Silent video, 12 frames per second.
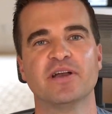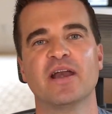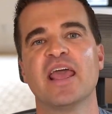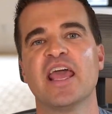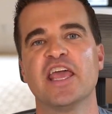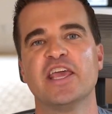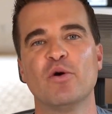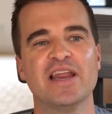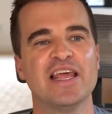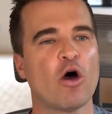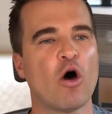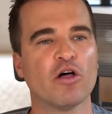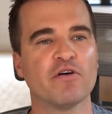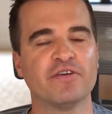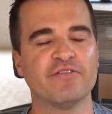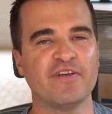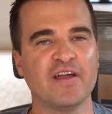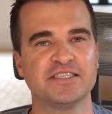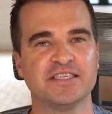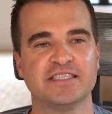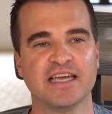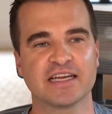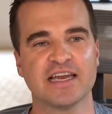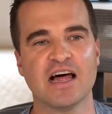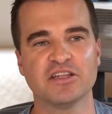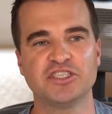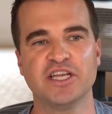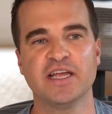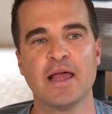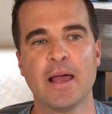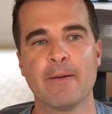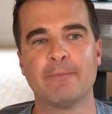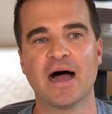but you don't need all of the fancy technology